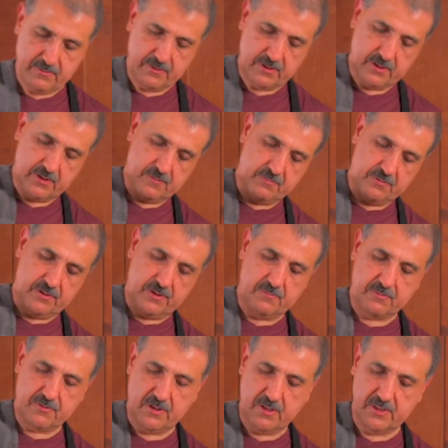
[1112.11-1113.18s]
I'm gonna put the
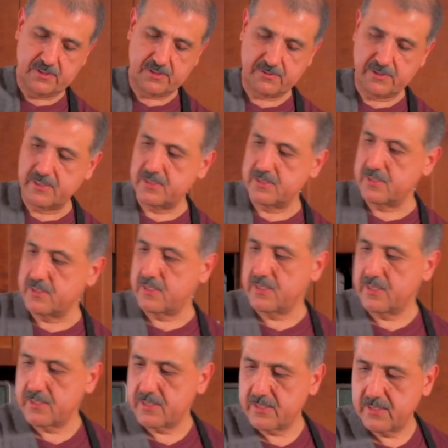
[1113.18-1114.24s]
prawns right in
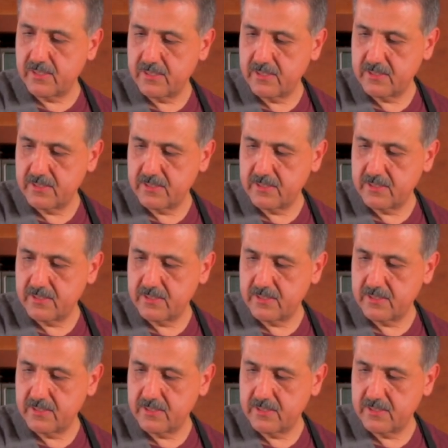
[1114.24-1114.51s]
there.